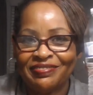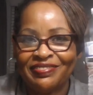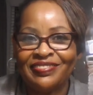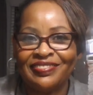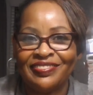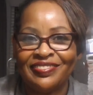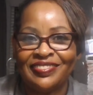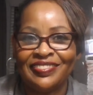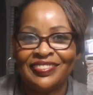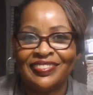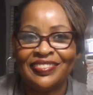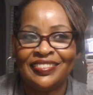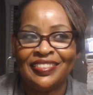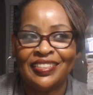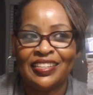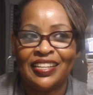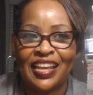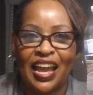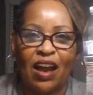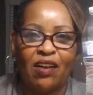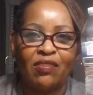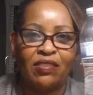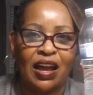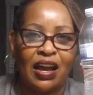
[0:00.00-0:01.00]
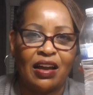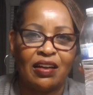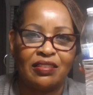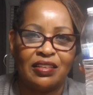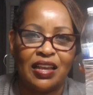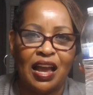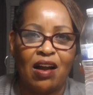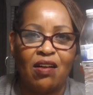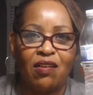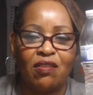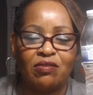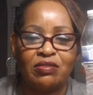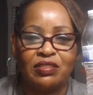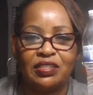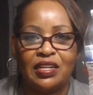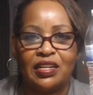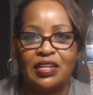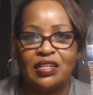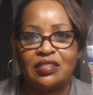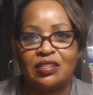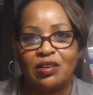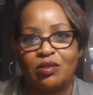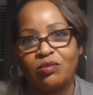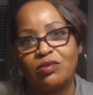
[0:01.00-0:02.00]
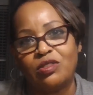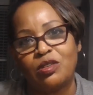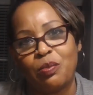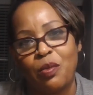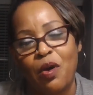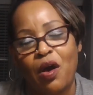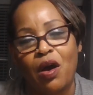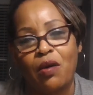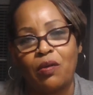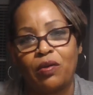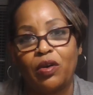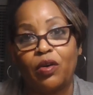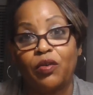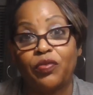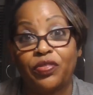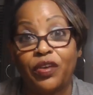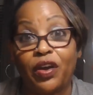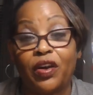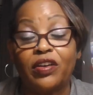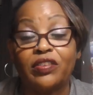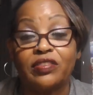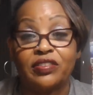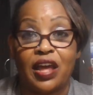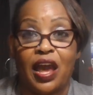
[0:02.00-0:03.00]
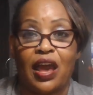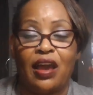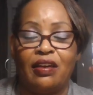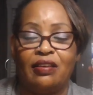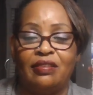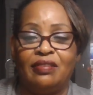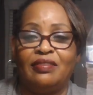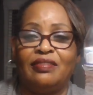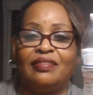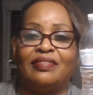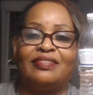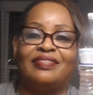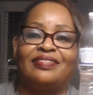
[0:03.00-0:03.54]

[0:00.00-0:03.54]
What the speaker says: Y'all gonna see this on tomorrow, though, Thursday.